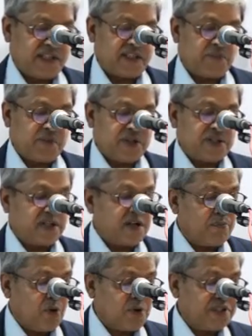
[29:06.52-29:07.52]
is the personal
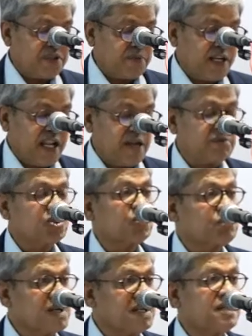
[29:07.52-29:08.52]
rapport he has been able
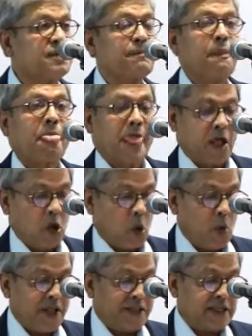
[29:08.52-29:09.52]
to build
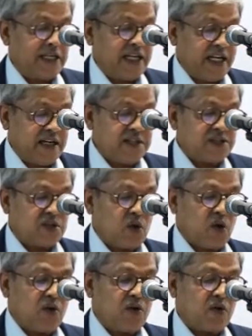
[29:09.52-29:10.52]
with leaders
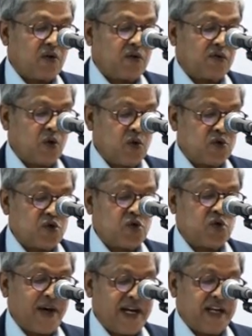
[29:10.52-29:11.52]
of close to
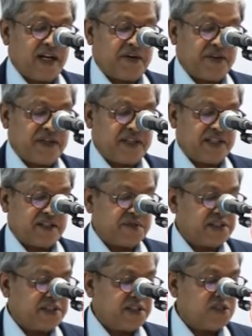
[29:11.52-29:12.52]
20 countries he has
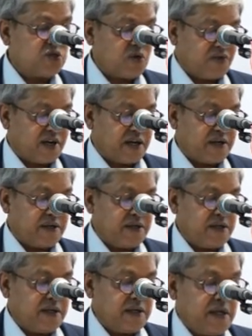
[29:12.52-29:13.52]
visited so far.
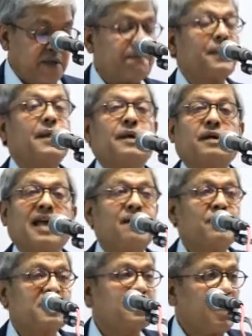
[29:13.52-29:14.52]

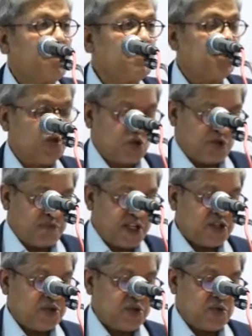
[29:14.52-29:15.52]
Time doesn't allow me to
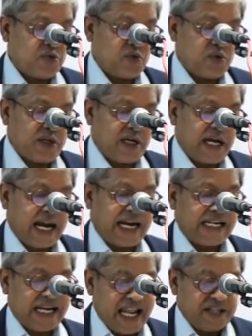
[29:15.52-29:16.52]
speak to you at
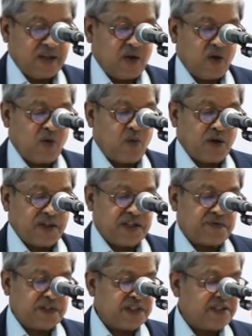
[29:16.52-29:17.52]
length of what these
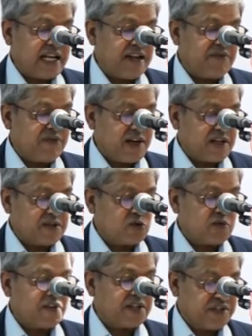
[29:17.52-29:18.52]
visits have so
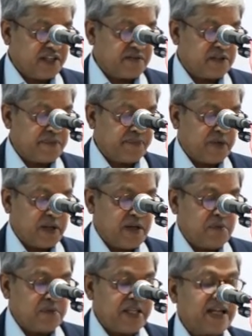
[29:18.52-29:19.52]
far achieved,
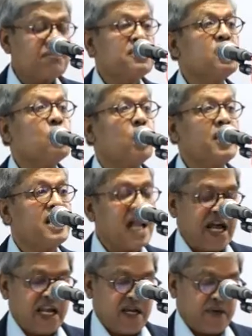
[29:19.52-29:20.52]
but there can be no
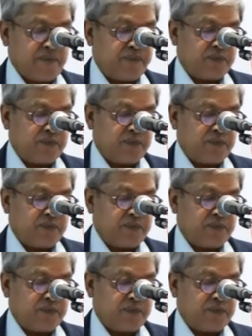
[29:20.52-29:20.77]
denying